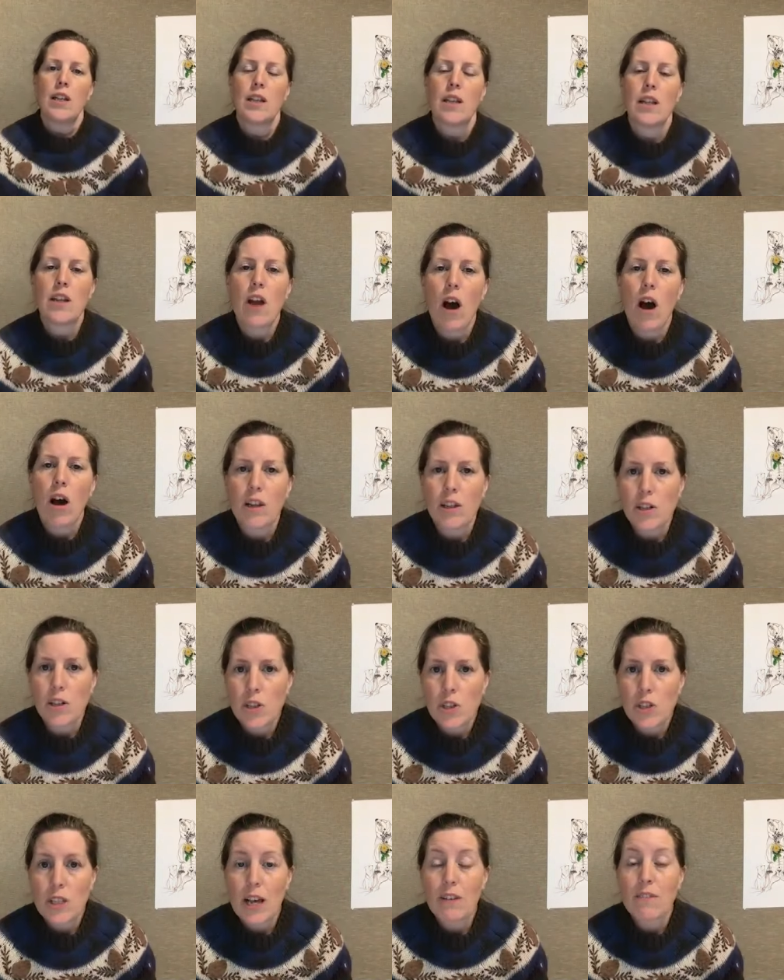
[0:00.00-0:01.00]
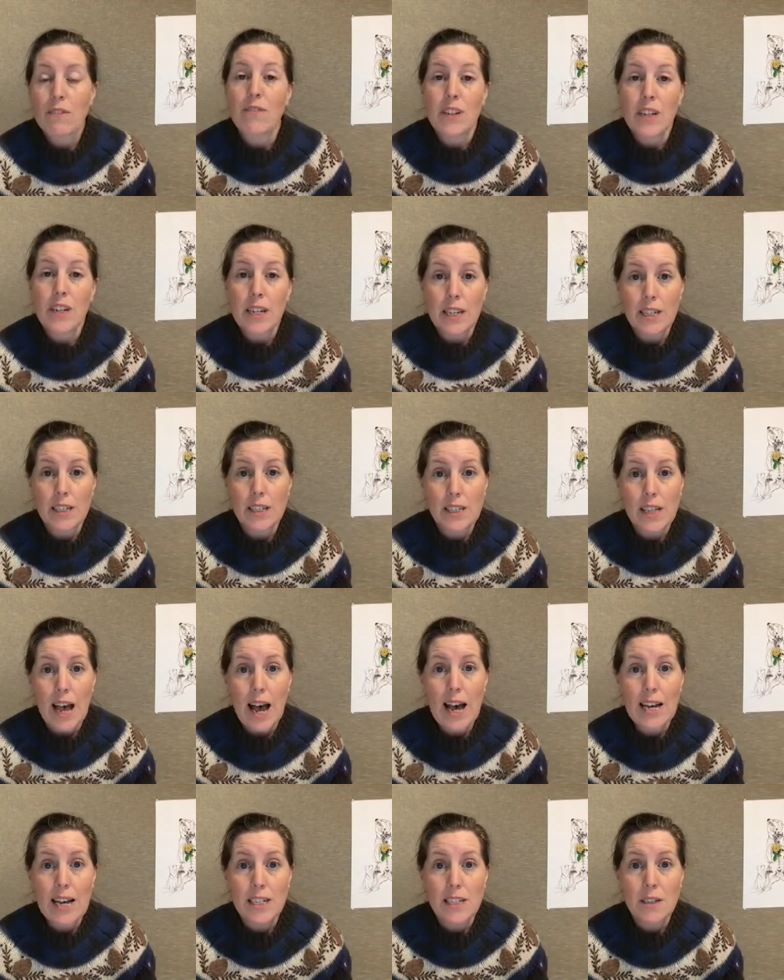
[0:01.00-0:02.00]
the knowledge that Finnegas
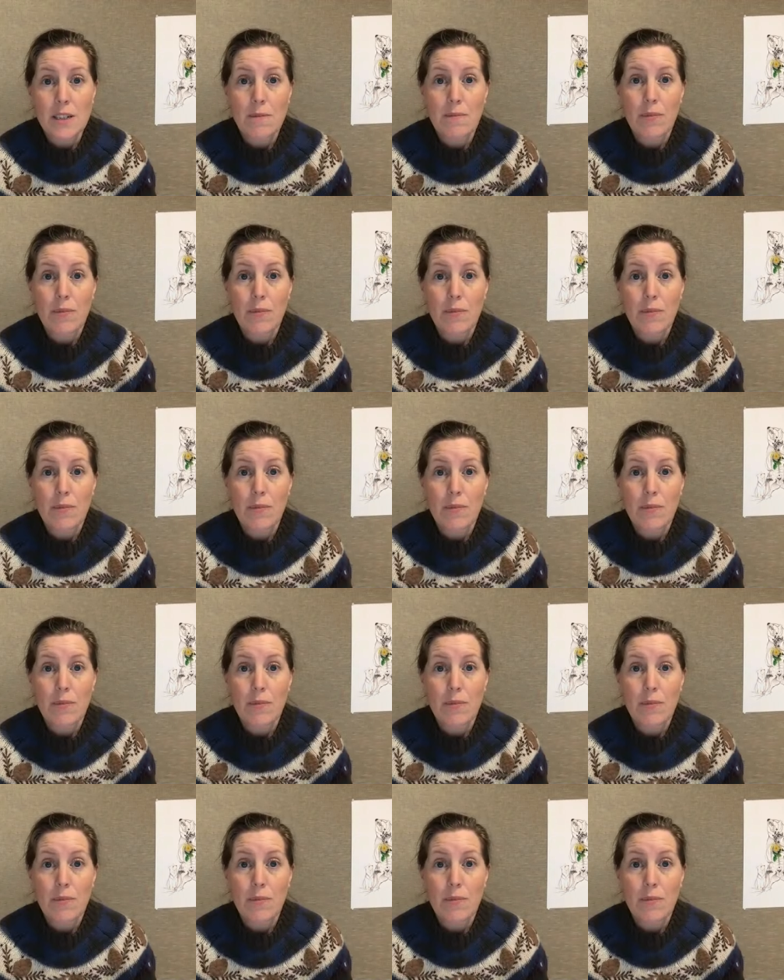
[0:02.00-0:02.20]
had.